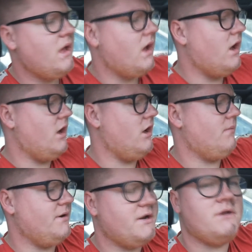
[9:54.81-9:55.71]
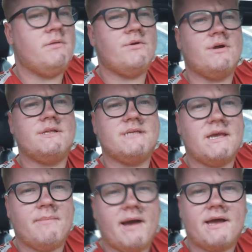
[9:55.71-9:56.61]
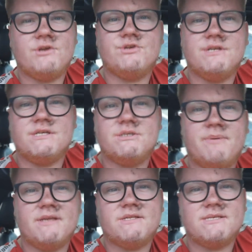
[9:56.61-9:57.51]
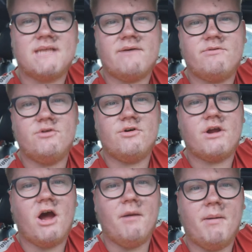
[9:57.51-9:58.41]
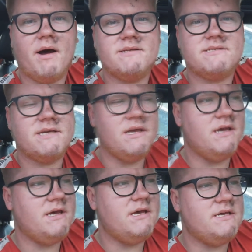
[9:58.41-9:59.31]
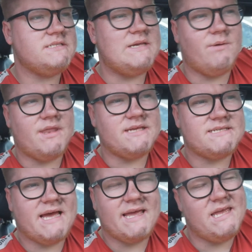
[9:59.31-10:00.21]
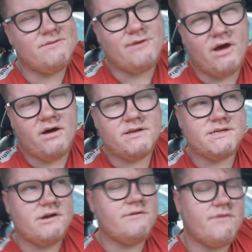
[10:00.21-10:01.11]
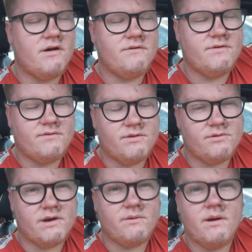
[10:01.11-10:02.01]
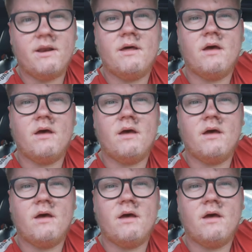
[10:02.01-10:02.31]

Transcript: I don't know whether I'm going to take it back. I just need to speak to the staff at Euro Car Parts, see what they say. If not, it's only for 53 quid.